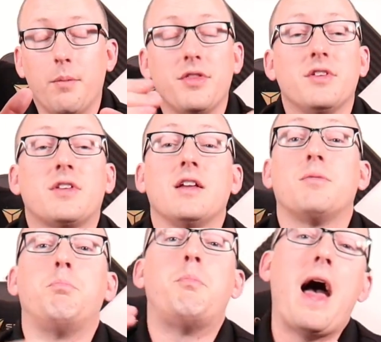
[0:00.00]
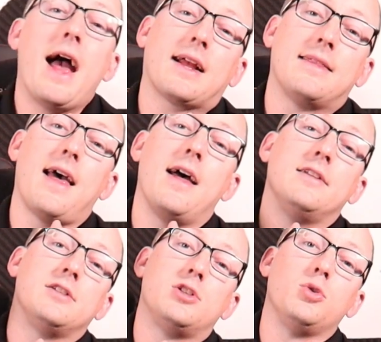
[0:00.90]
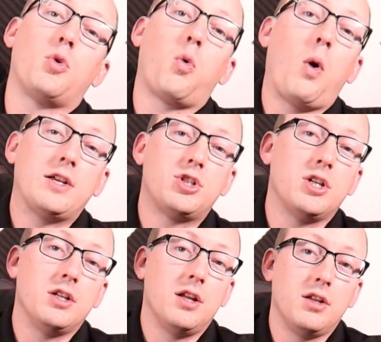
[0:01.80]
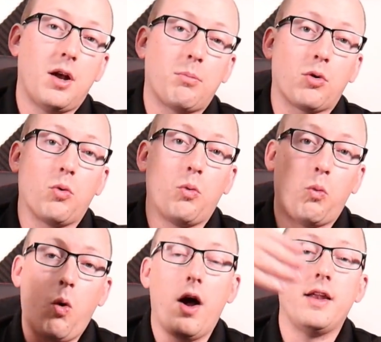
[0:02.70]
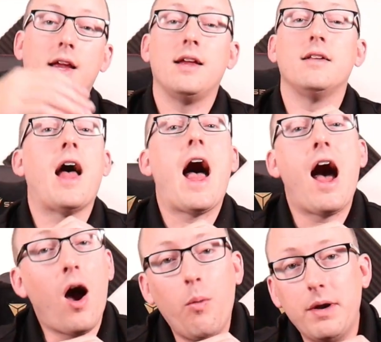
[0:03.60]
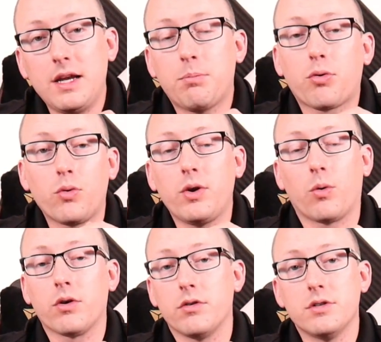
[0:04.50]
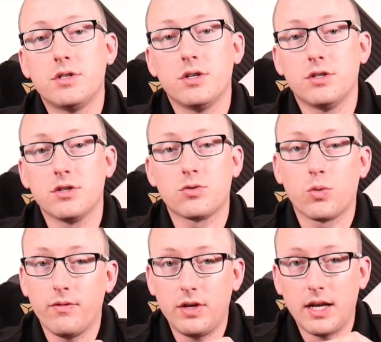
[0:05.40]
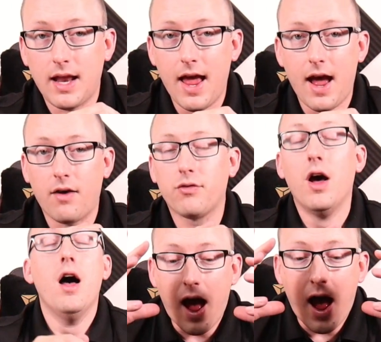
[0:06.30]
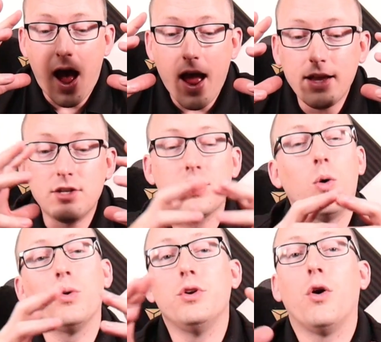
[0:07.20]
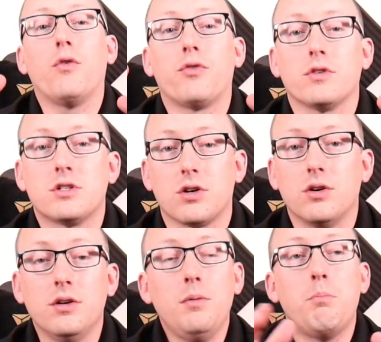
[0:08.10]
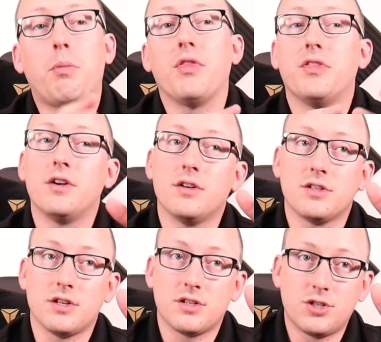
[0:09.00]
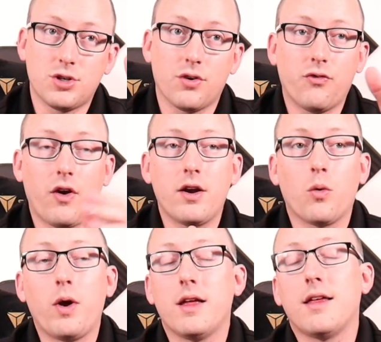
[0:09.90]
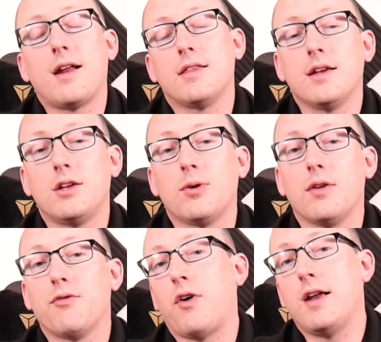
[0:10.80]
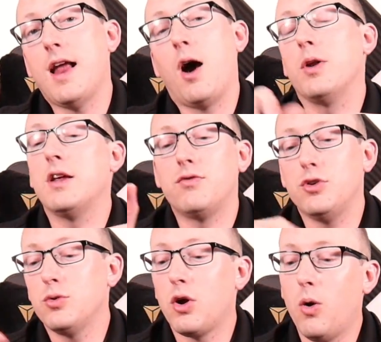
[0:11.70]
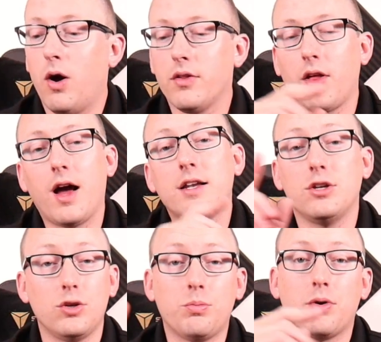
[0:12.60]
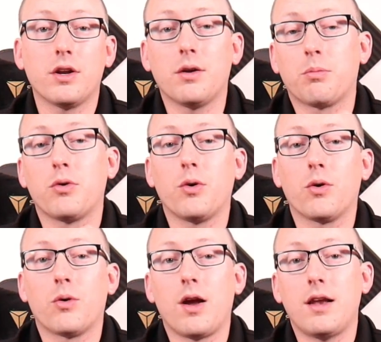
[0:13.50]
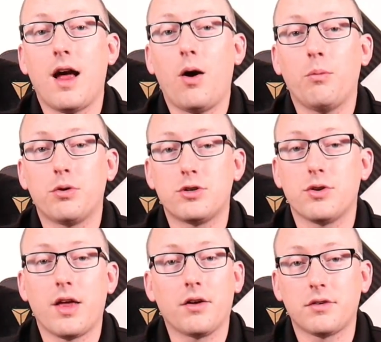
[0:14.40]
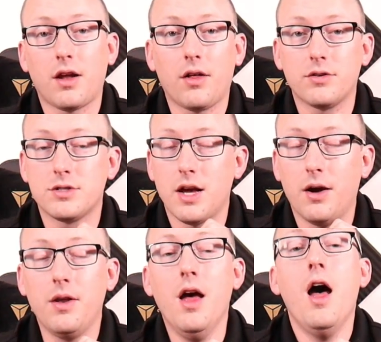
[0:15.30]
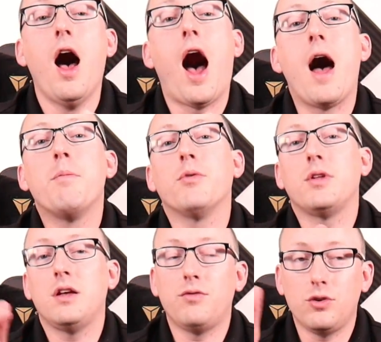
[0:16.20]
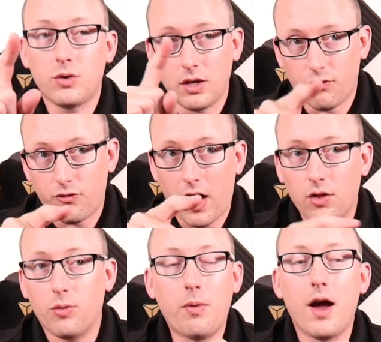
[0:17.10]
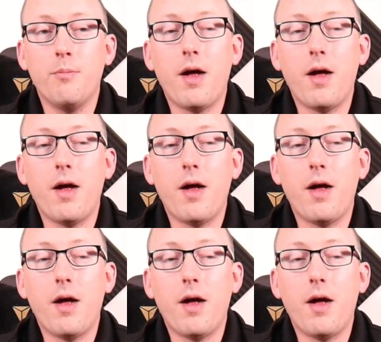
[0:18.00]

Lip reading: This gets back then to question number one: in how many pre-orders does Rivian have? I don't know for certain, but there is a surefire way that I think you can find out. If you go online and you put in a pre-order right now and put your $1,000 down, I believe you can follow my